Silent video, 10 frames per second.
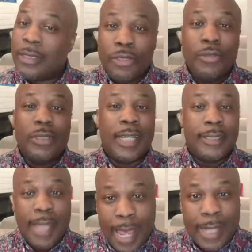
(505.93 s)
He got the
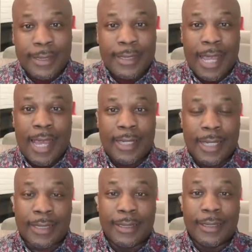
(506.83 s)
strength. The
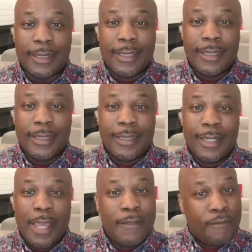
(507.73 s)
dude get
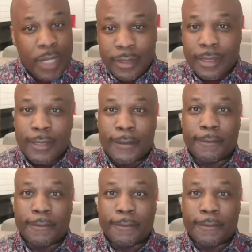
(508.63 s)
nasty down there.